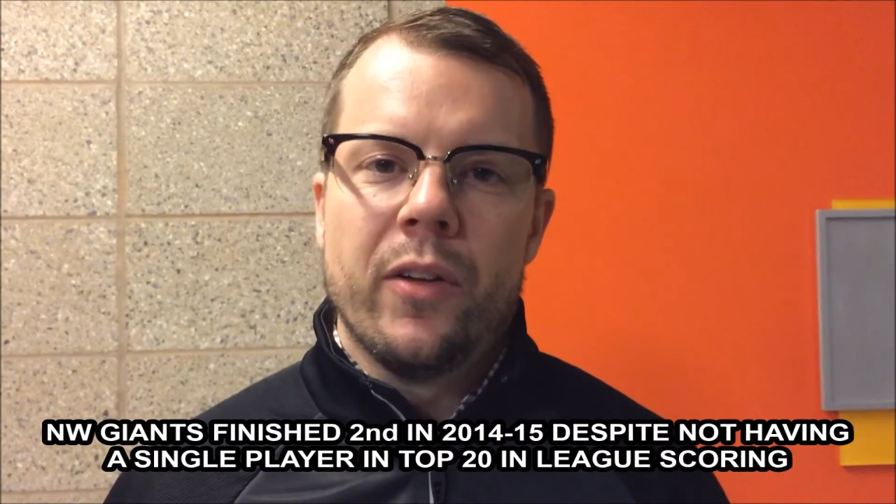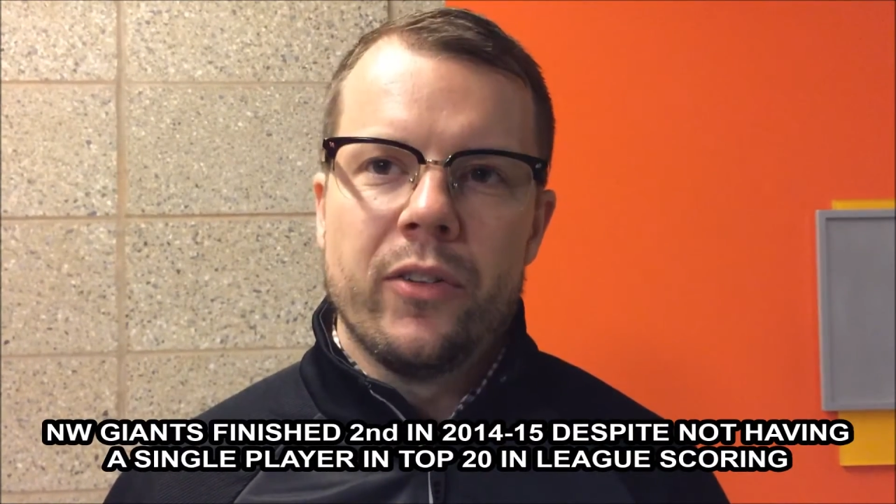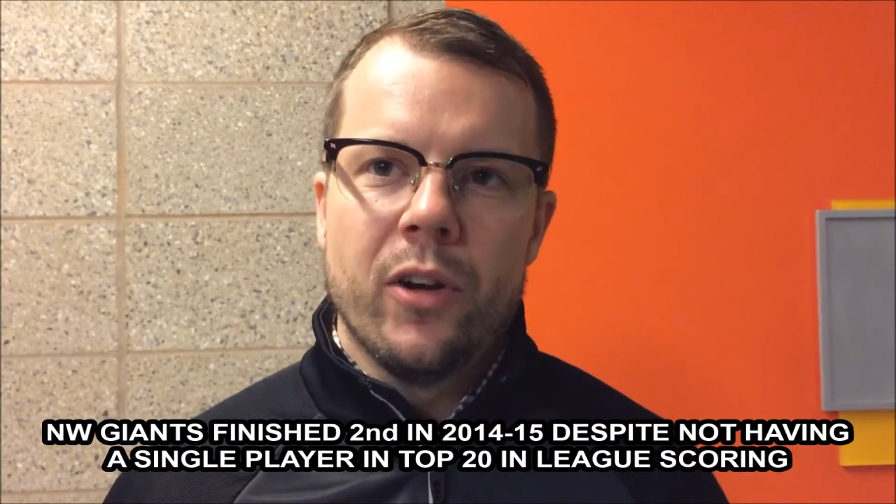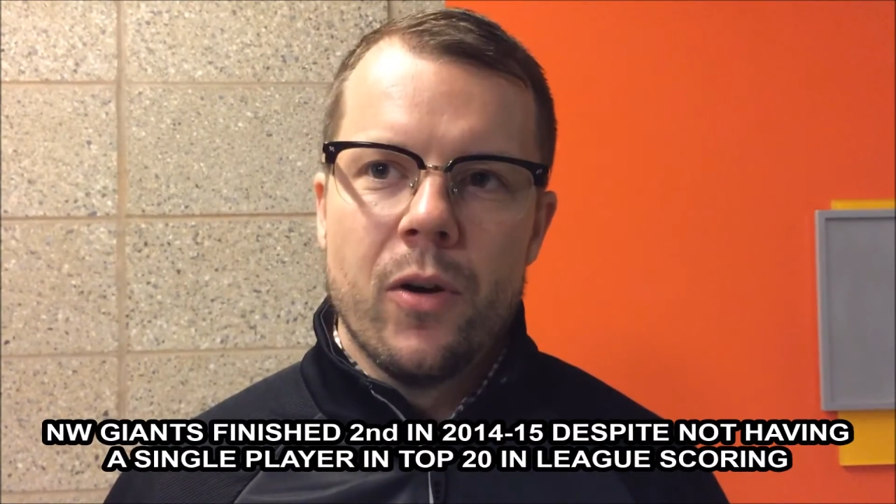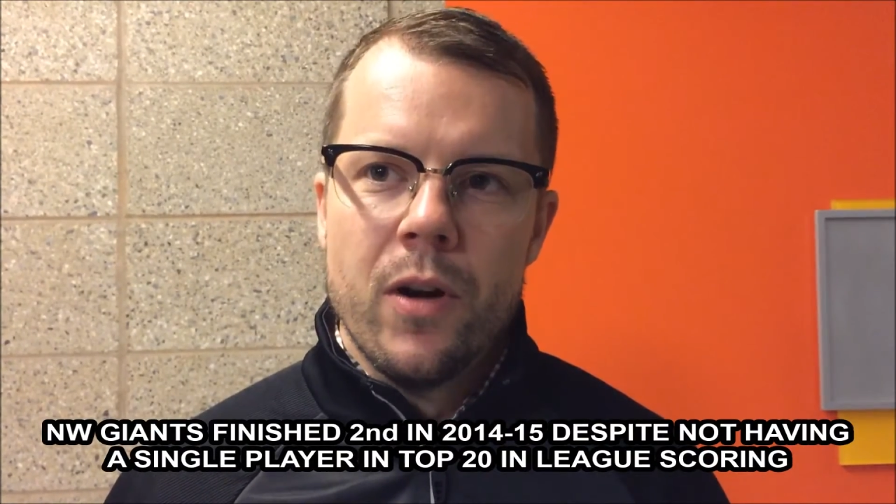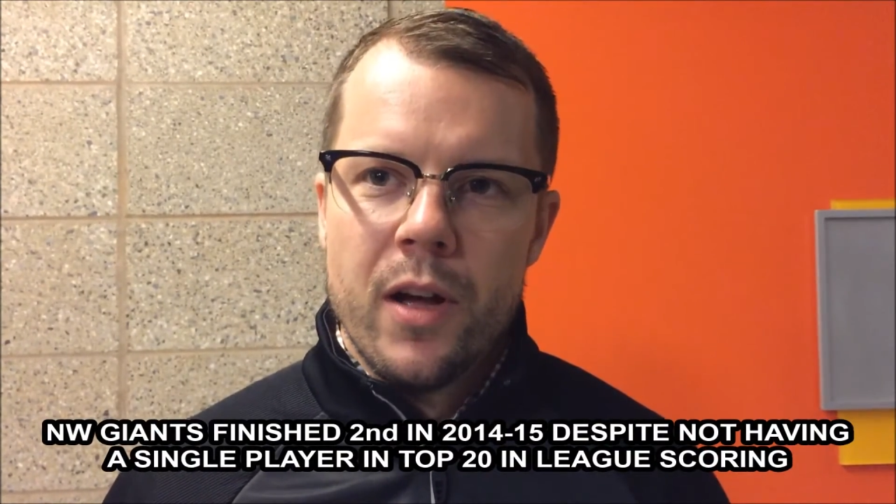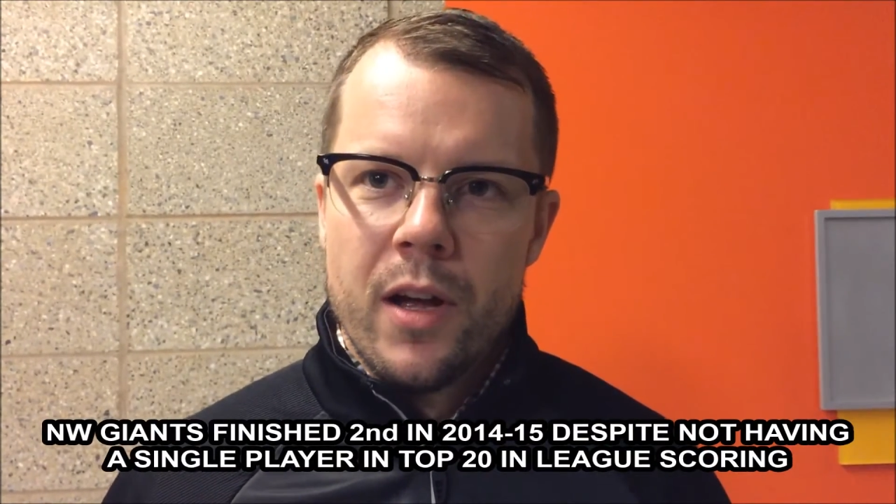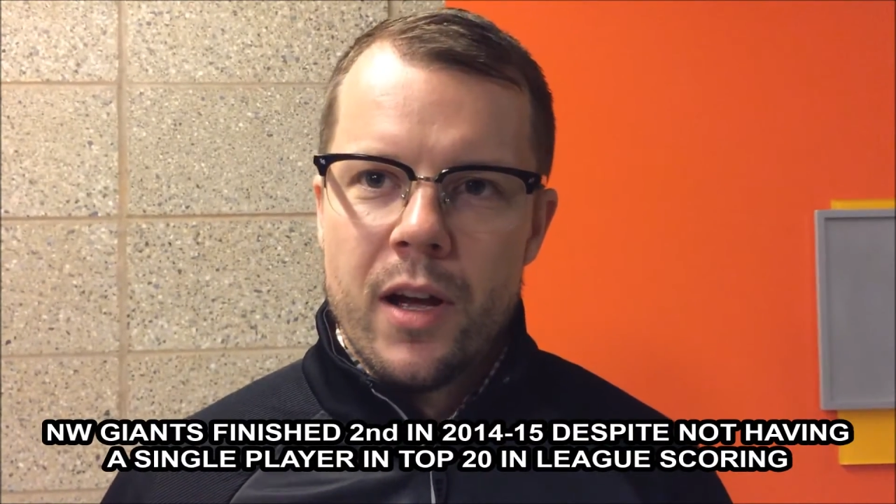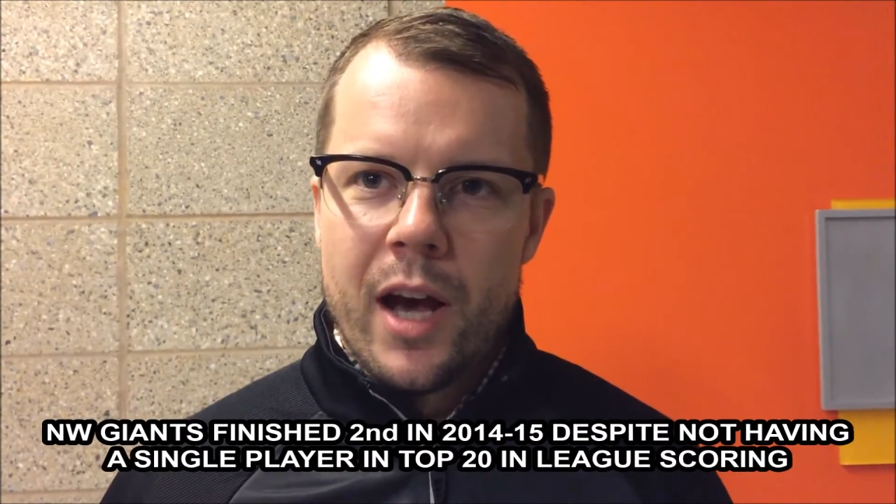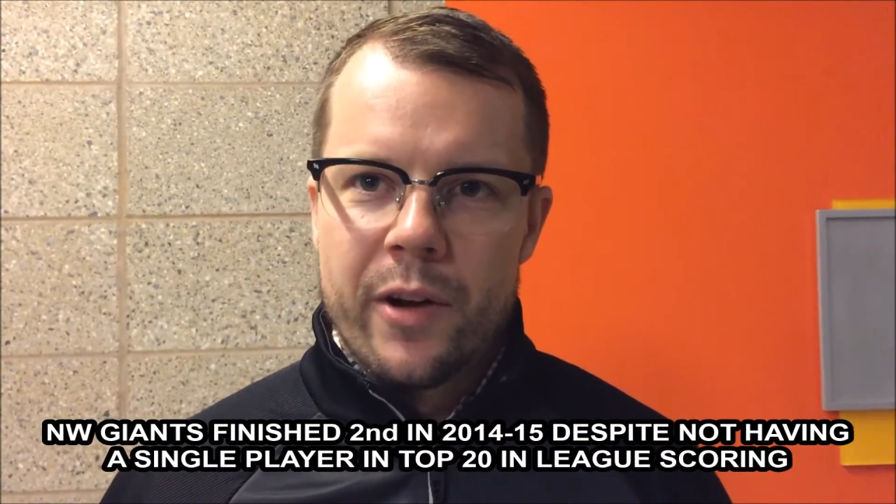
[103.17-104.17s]
So
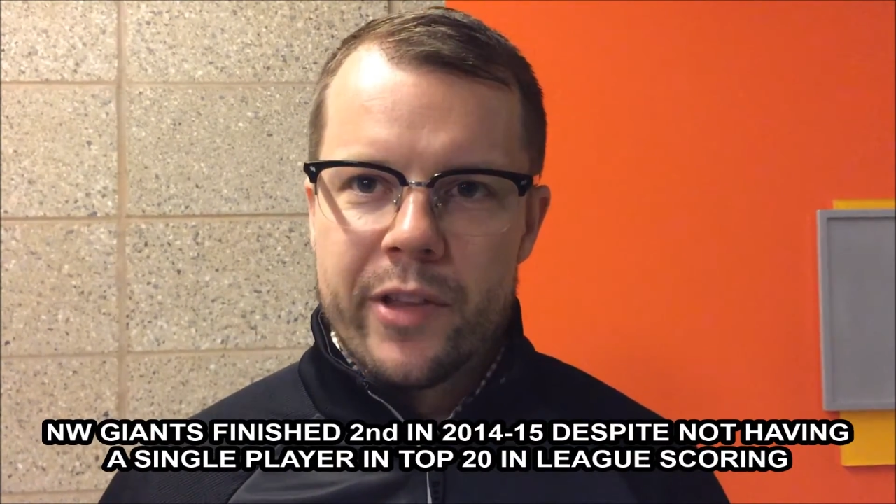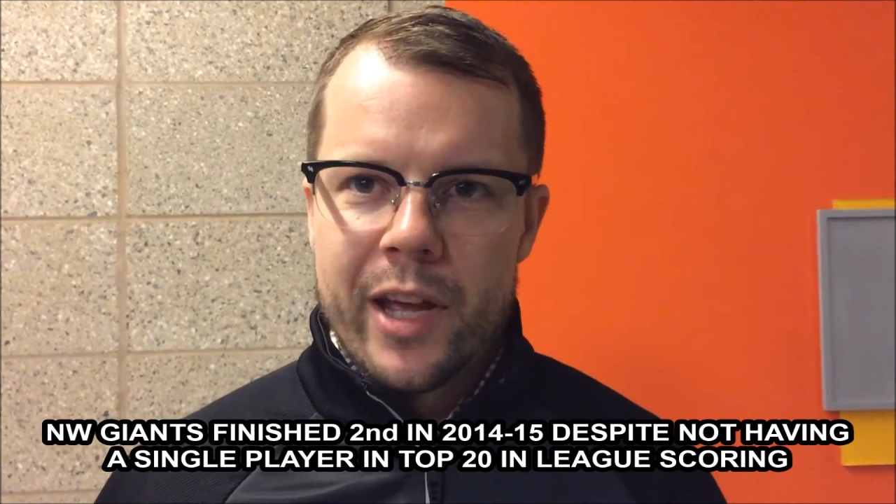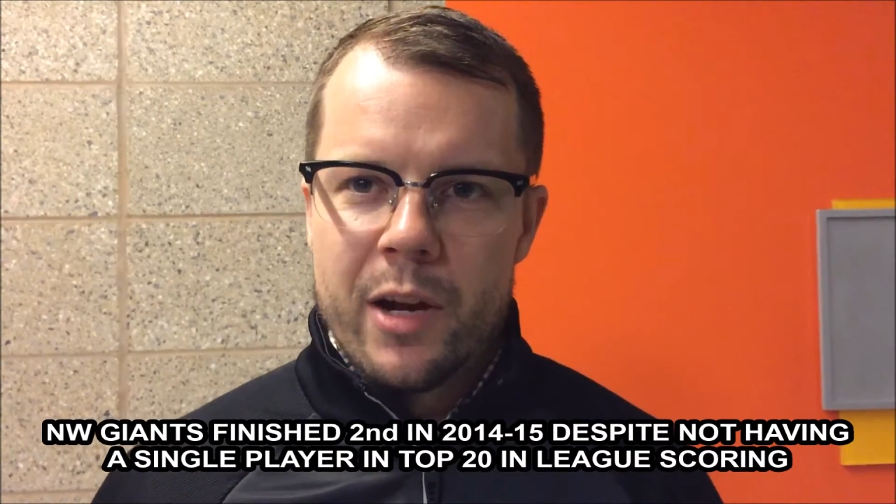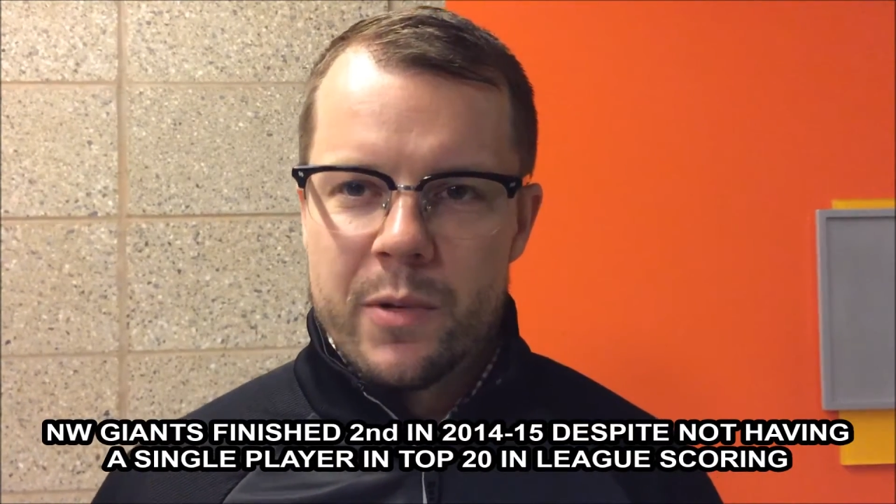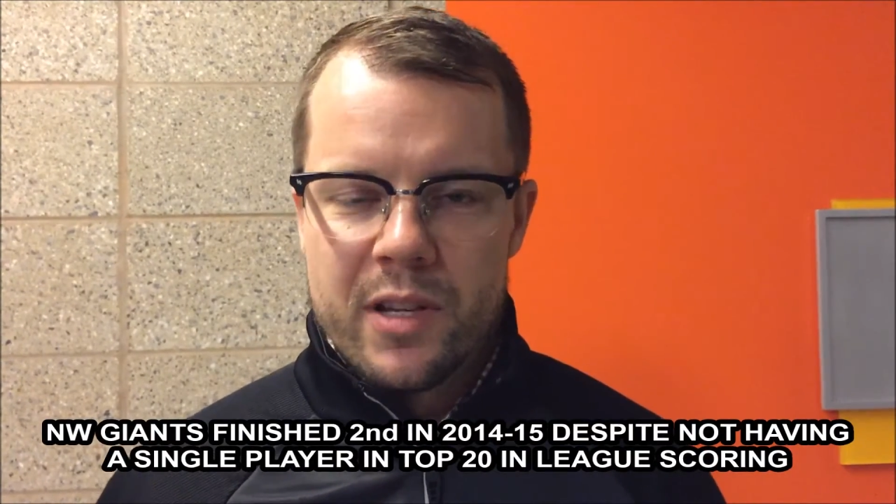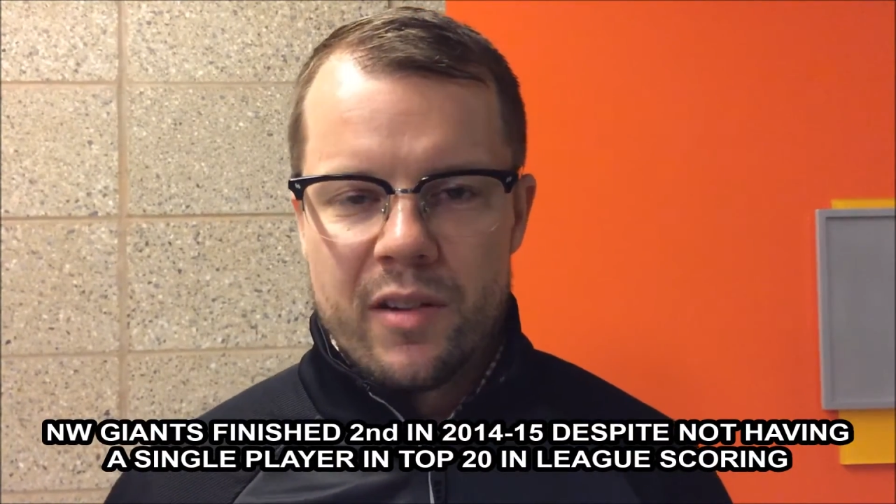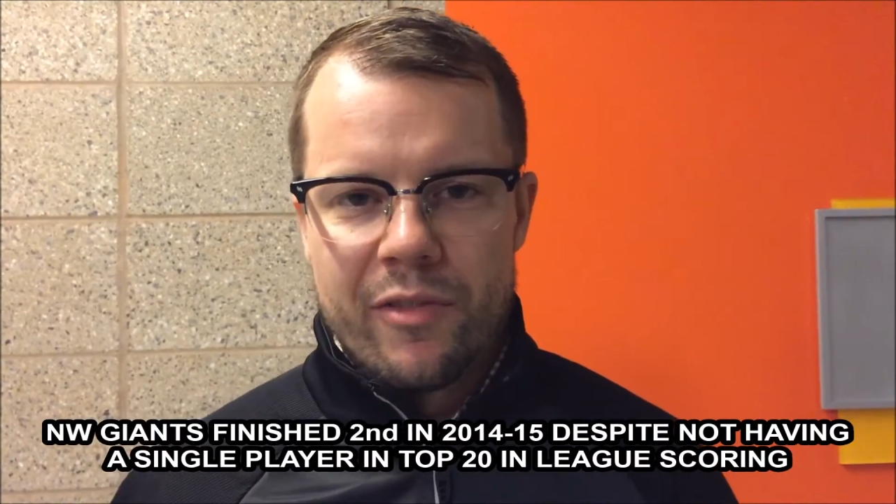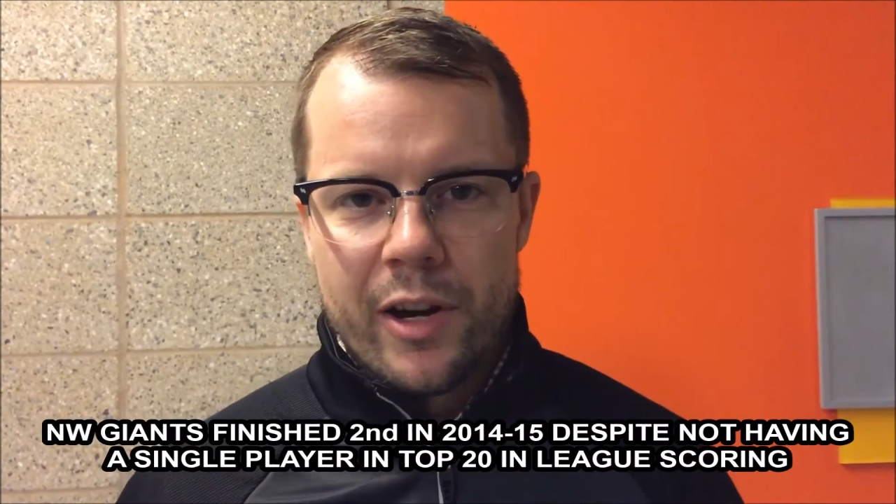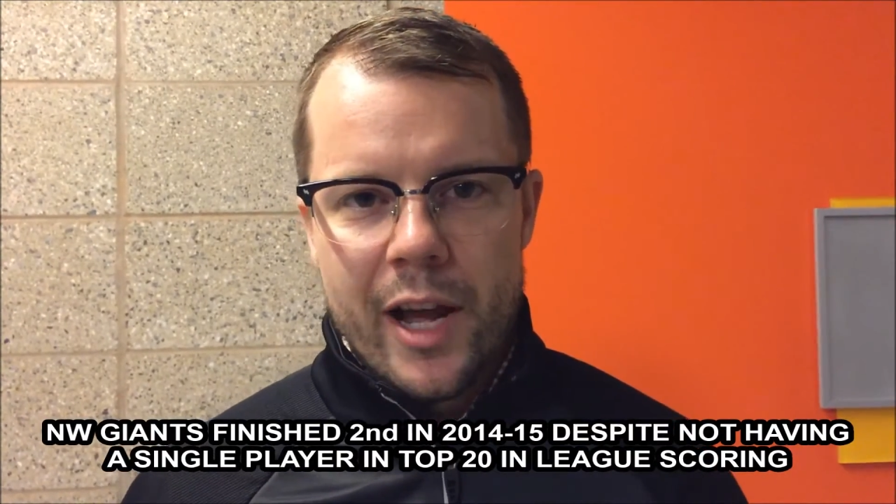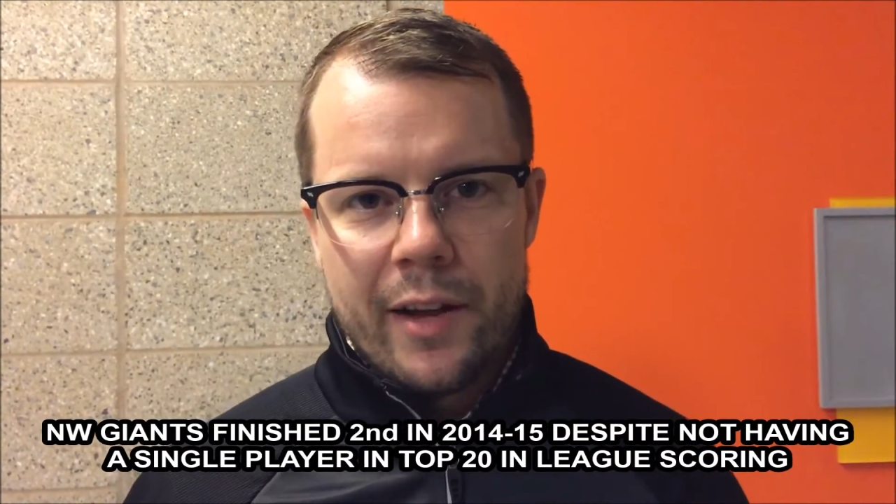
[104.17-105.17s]
I don't think anyone's going to
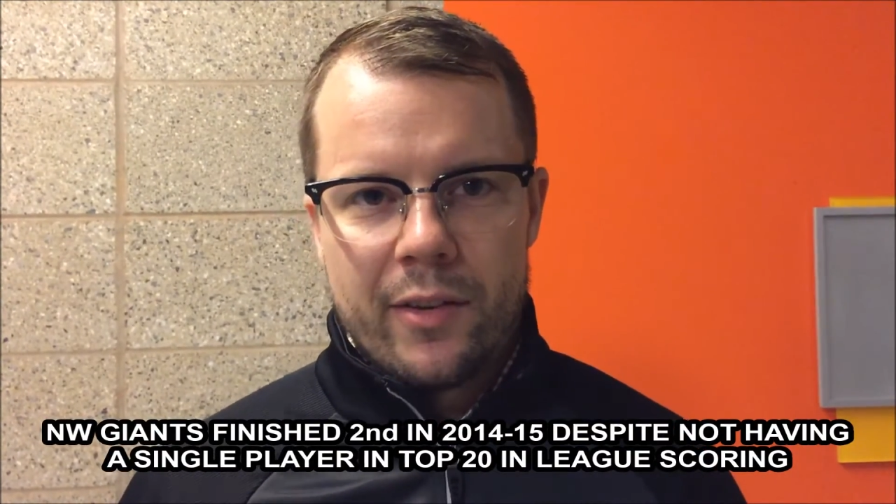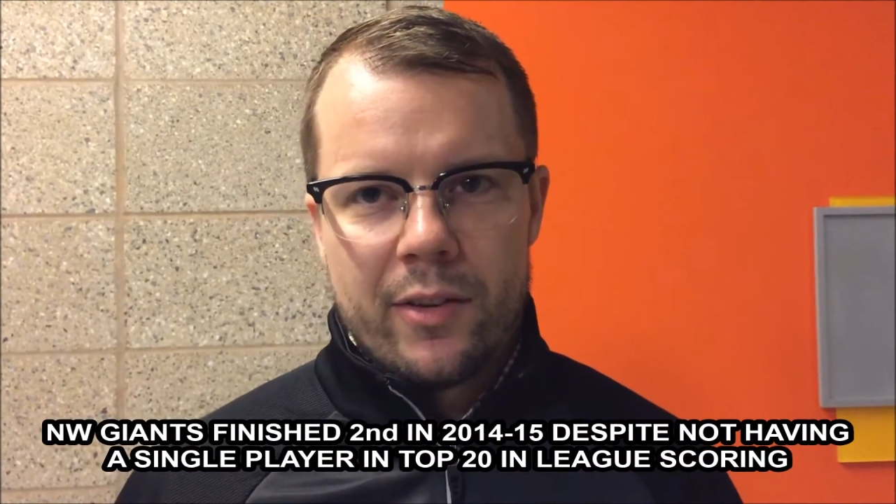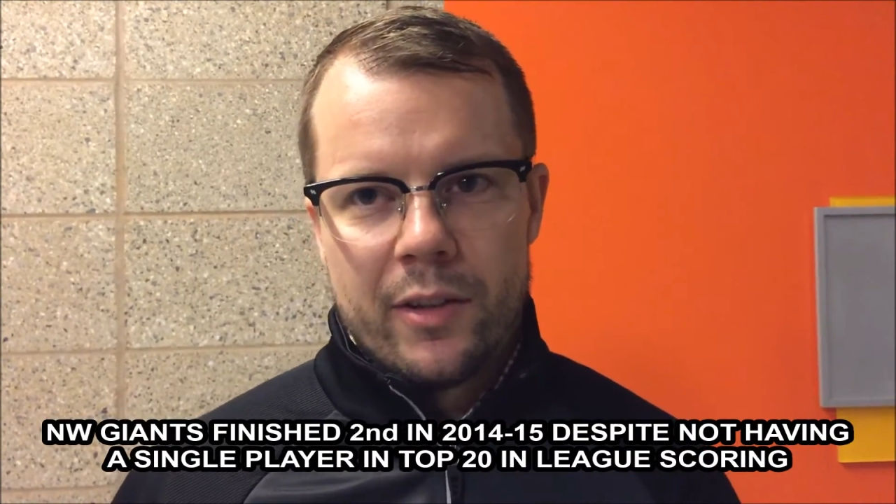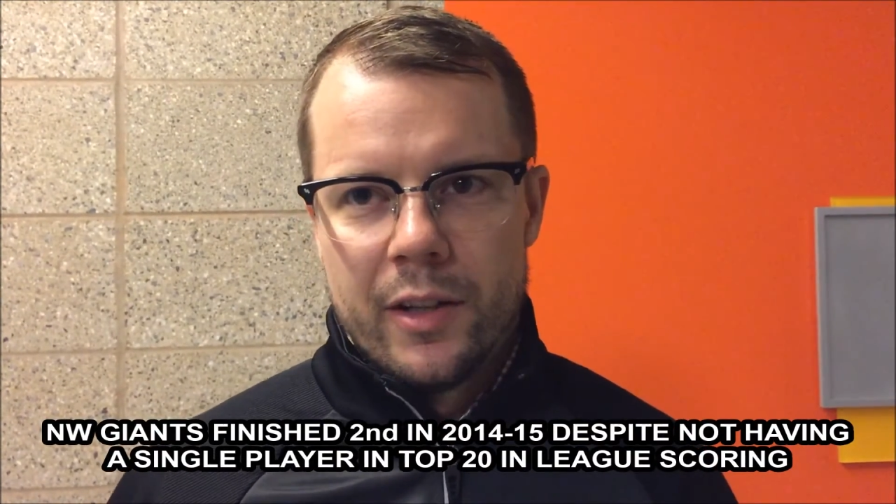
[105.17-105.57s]
forget.